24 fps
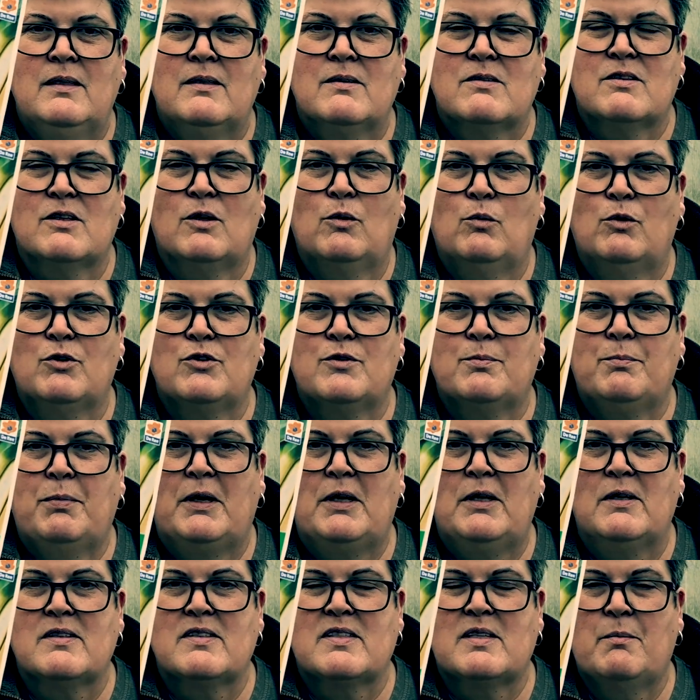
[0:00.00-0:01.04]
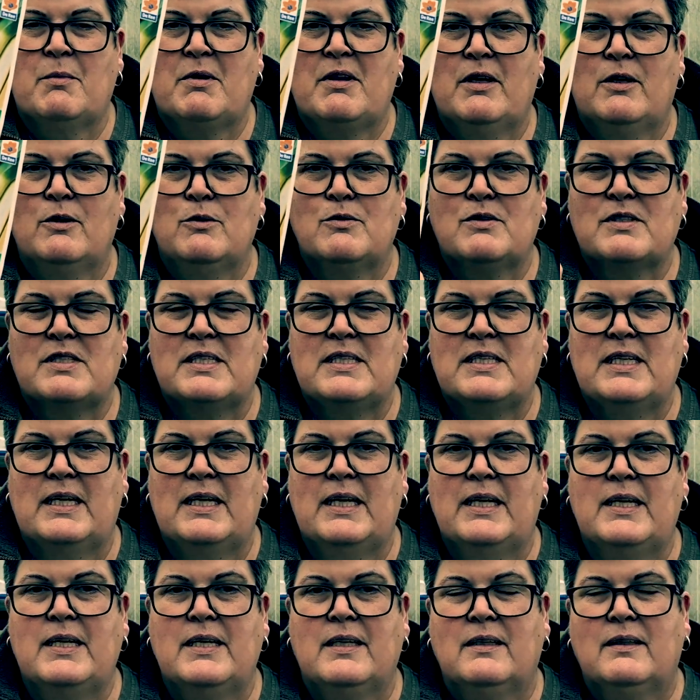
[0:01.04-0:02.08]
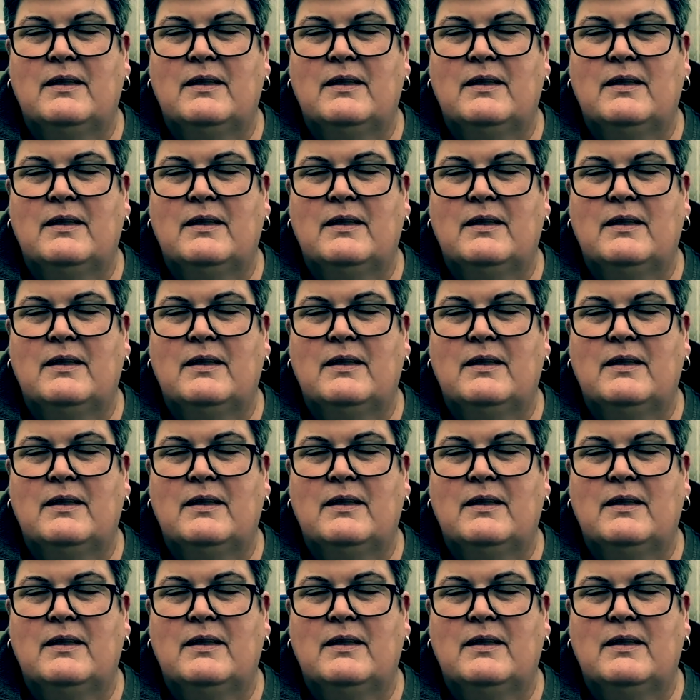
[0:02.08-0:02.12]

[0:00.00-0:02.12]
So I want to plant some of those today.